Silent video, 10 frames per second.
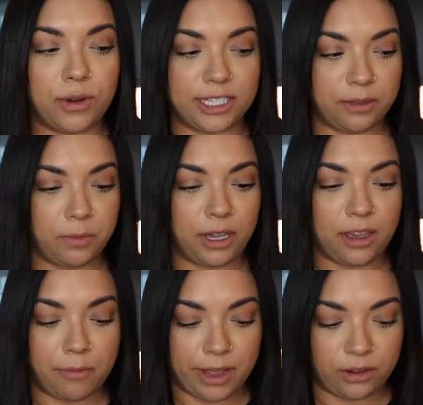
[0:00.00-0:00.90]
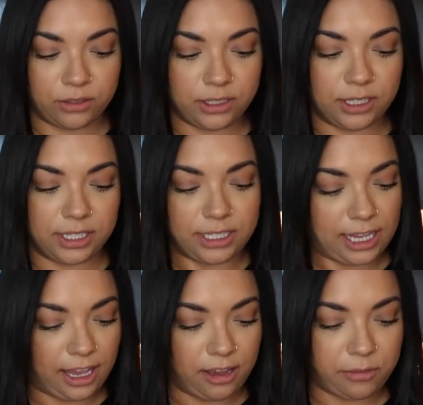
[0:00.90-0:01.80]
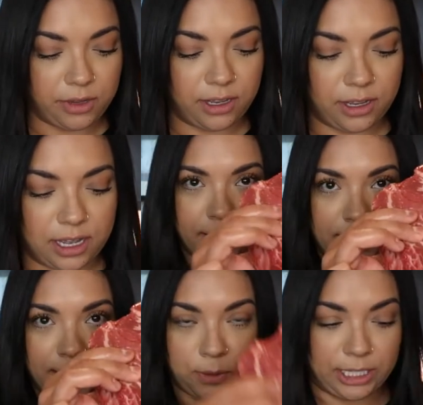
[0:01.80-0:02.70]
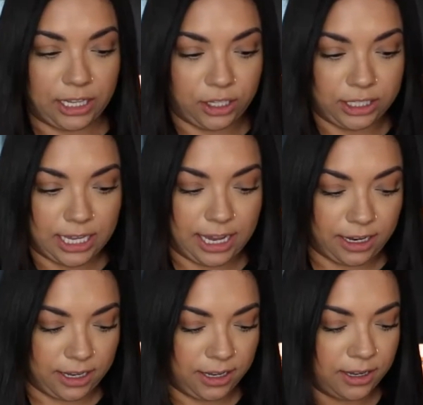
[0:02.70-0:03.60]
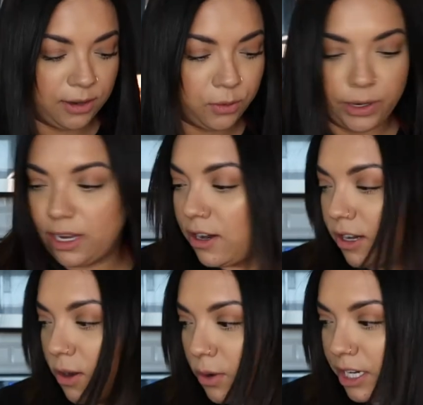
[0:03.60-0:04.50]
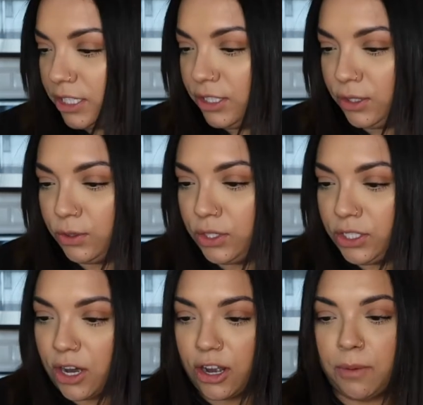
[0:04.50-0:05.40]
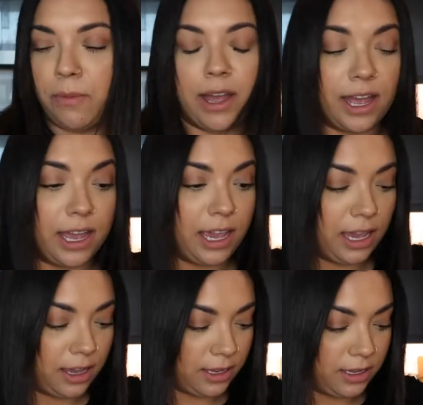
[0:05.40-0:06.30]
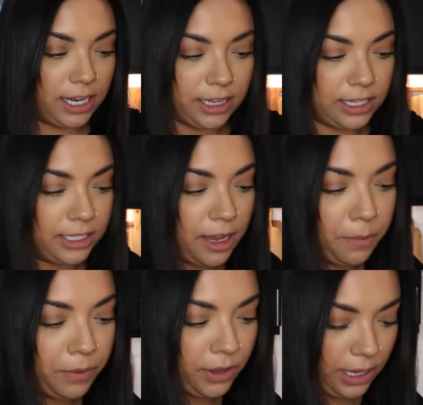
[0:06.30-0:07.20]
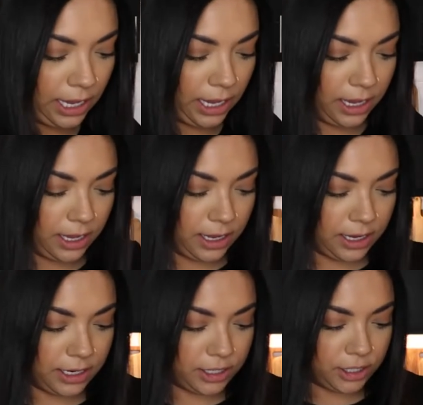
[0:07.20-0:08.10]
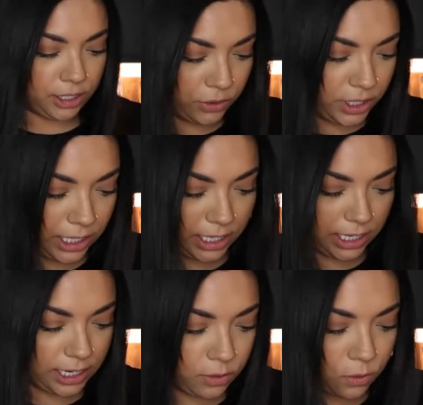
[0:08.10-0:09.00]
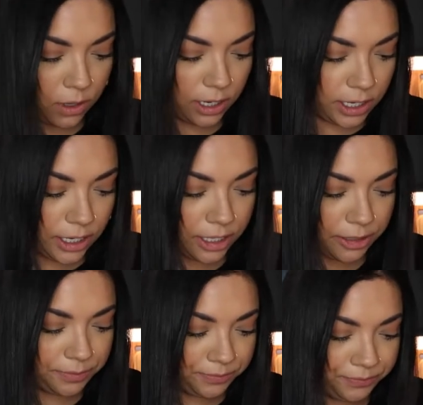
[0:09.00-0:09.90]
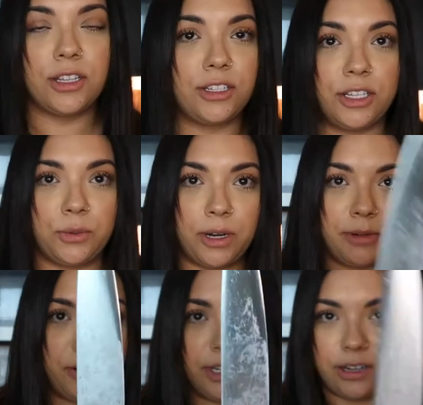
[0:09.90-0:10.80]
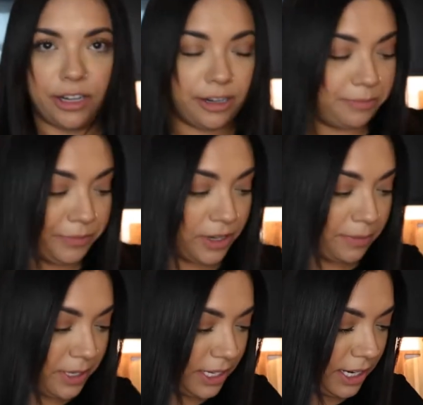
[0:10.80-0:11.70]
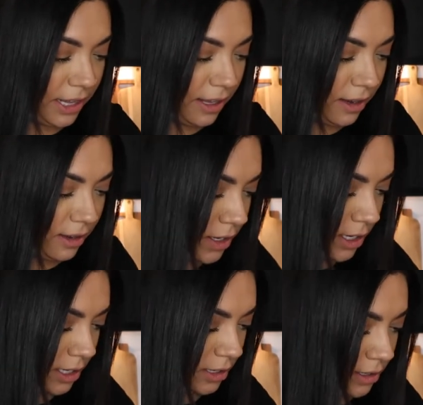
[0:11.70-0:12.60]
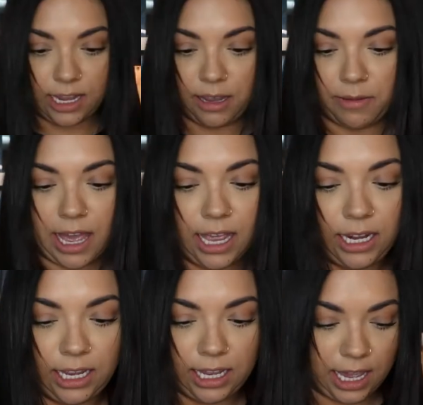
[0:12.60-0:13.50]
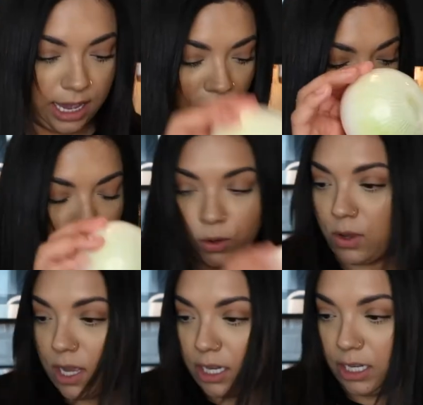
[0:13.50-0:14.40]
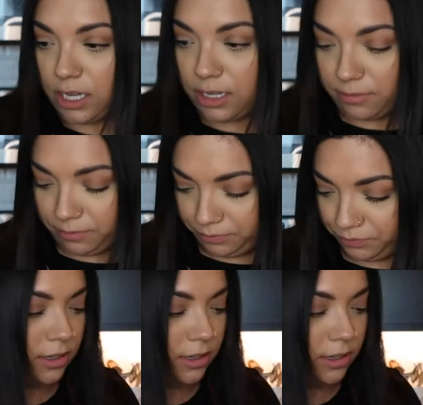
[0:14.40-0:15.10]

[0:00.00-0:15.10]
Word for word: recipe amounts the same. This is what that looks like. We are going to start by cutting this up and putting it in water. So that's just what I'm doing down here. You're not missing anything fun. I am adding a whole onion